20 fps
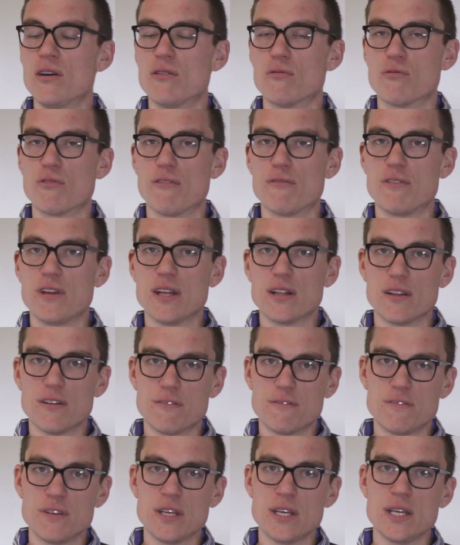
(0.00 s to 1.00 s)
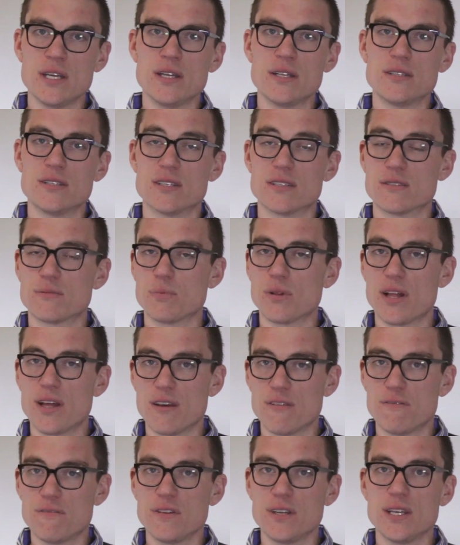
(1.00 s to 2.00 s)
reveal a fee,
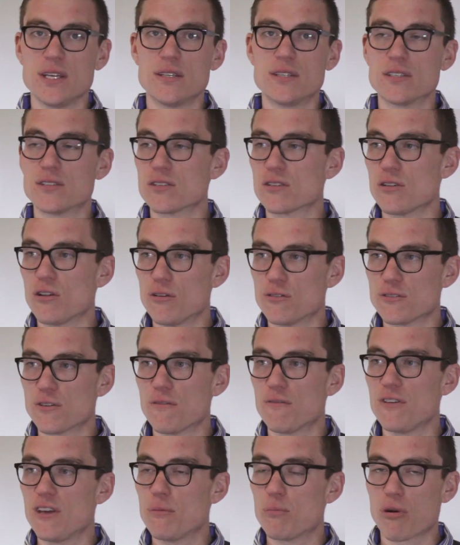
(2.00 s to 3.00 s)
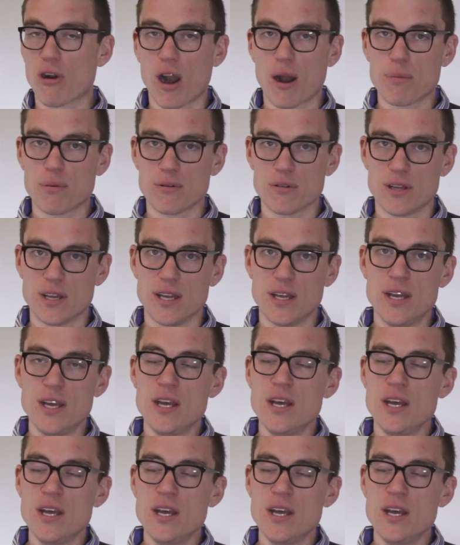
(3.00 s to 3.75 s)
display a fee, disclose a fee properly.